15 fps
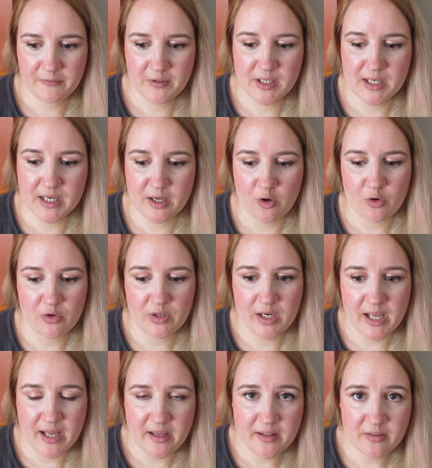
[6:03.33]
freely
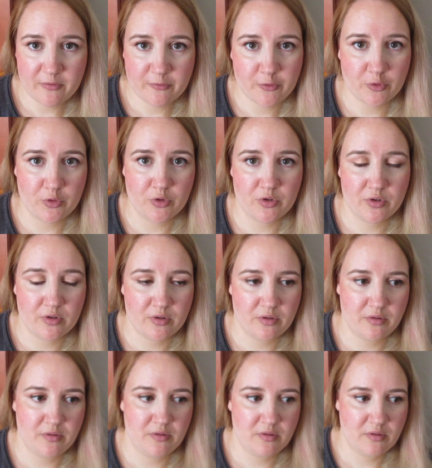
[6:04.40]
online for
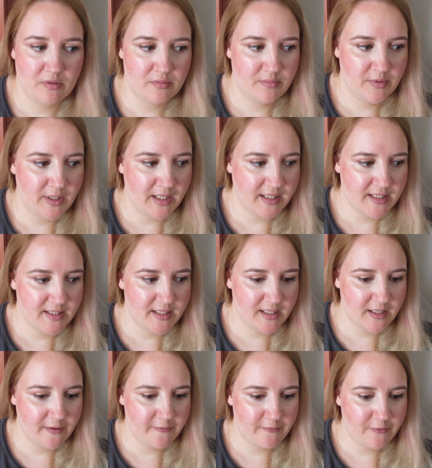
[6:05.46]
uh, let's
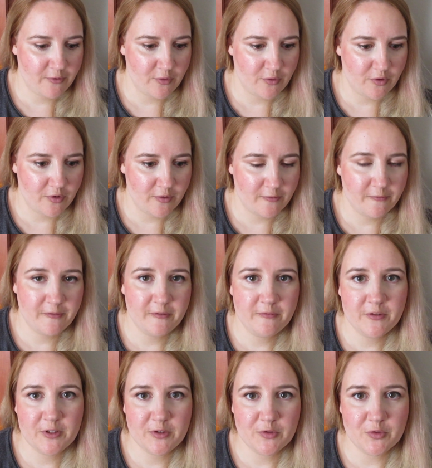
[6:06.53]
say for
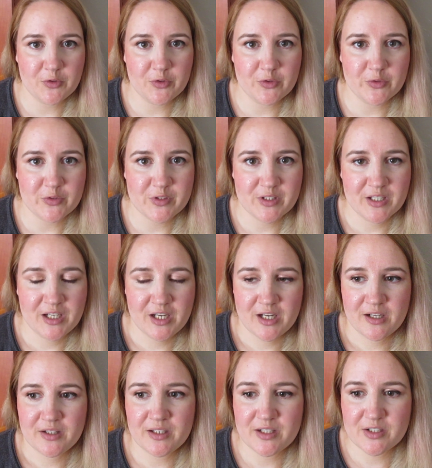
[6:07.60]
fifty euros,
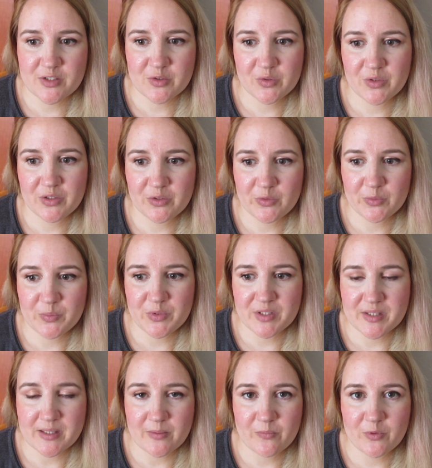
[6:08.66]
there is going to be
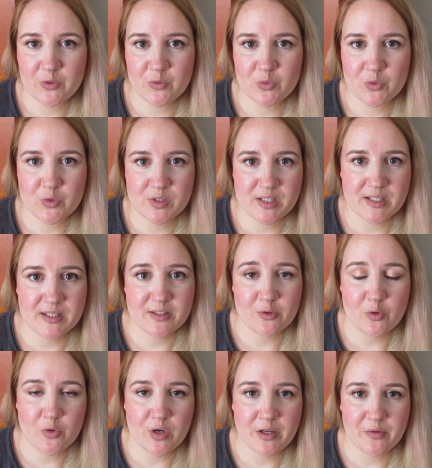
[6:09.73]
someone who says,
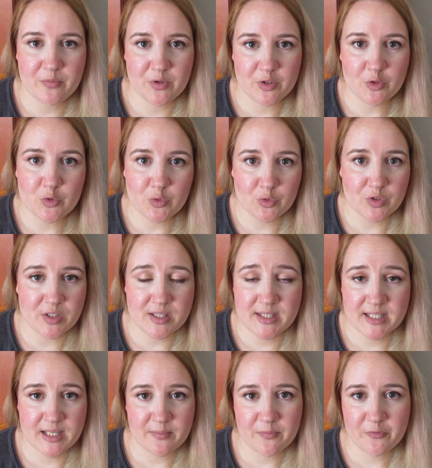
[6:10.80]
oh, I will do the
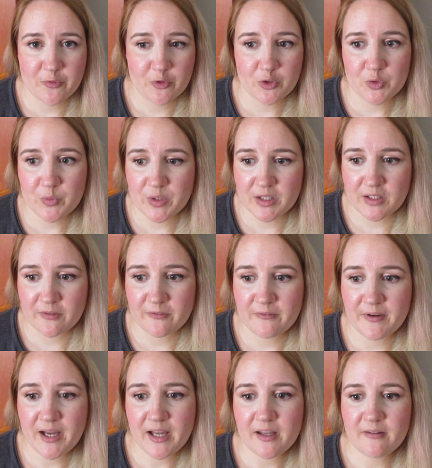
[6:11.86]
same for
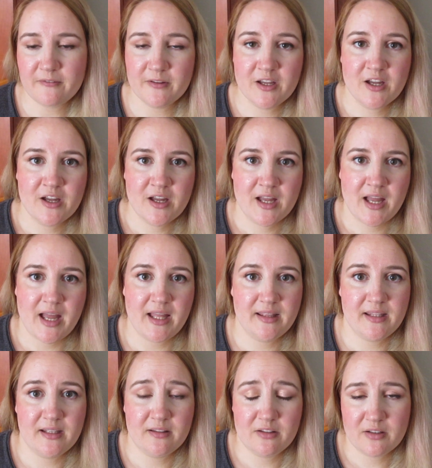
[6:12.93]
twenty-five,
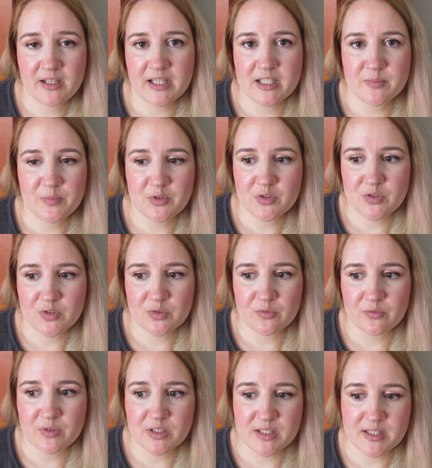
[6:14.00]
and then the next
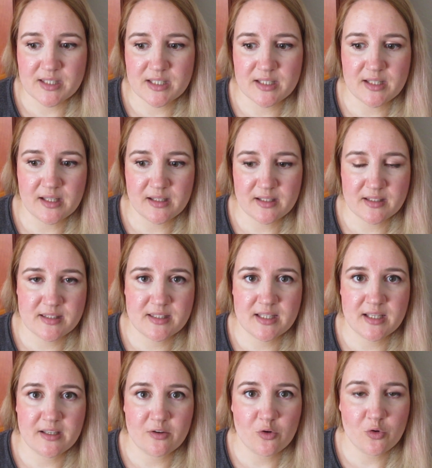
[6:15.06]
person will see that and
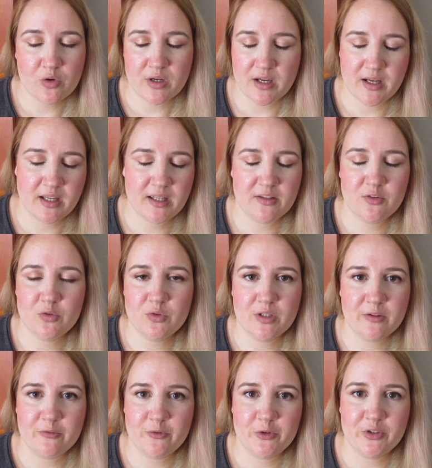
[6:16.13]
say, oh, I can do
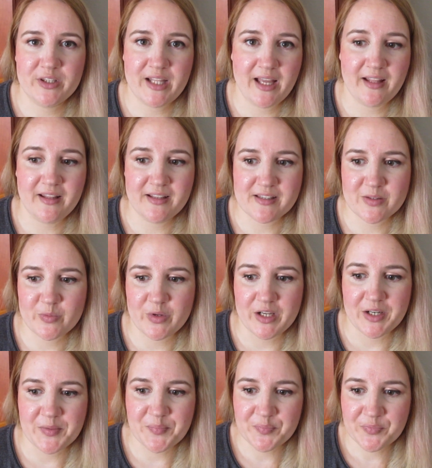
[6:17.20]
that for ten as well.